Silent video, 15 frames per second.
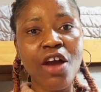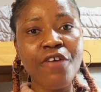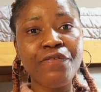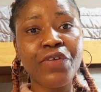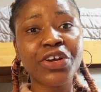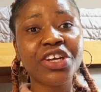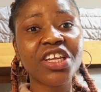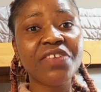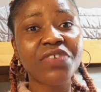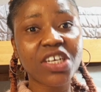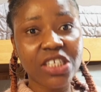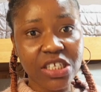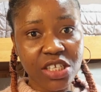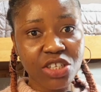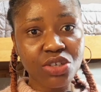for
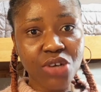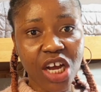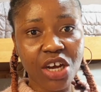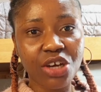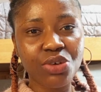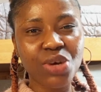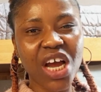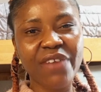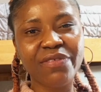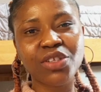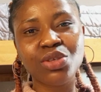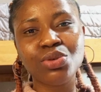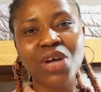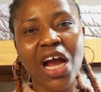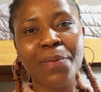university track, you have
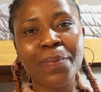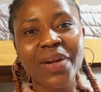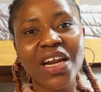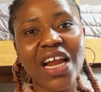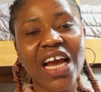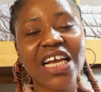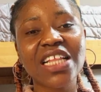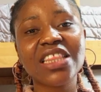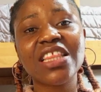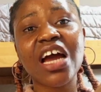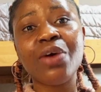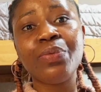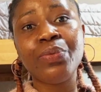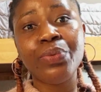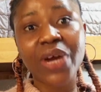to apply
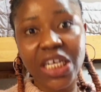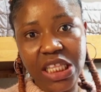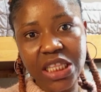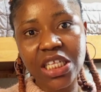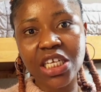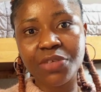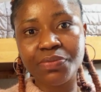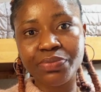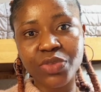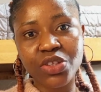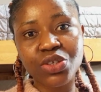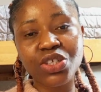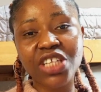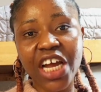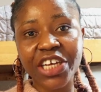directly
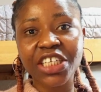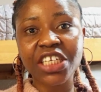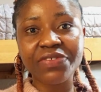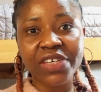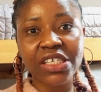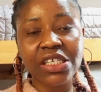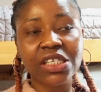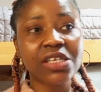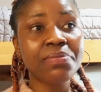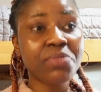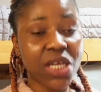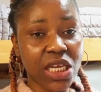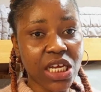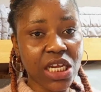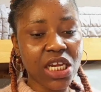to that university,
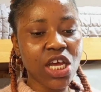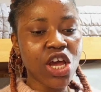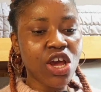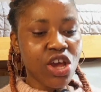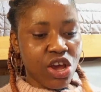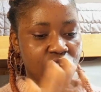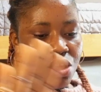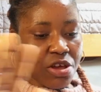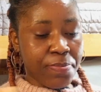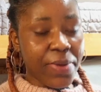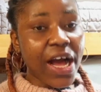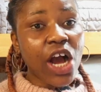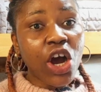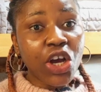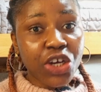meaning you
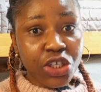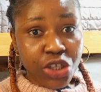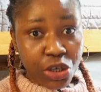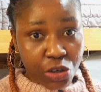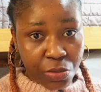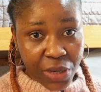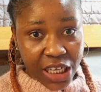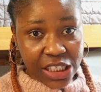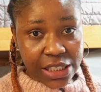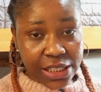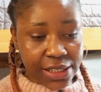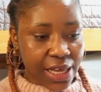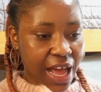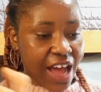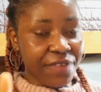pack all your
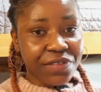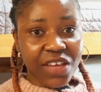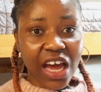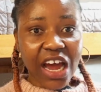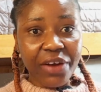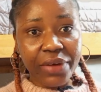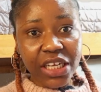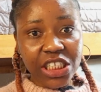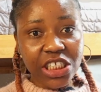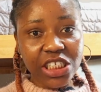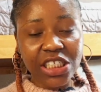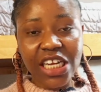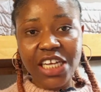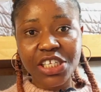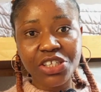documents after
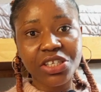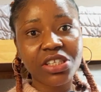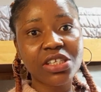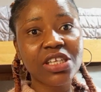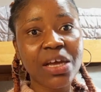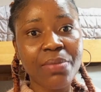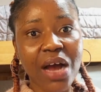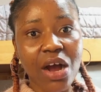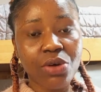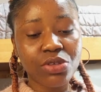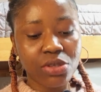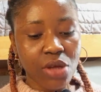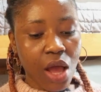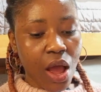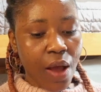arranging and sorting them out,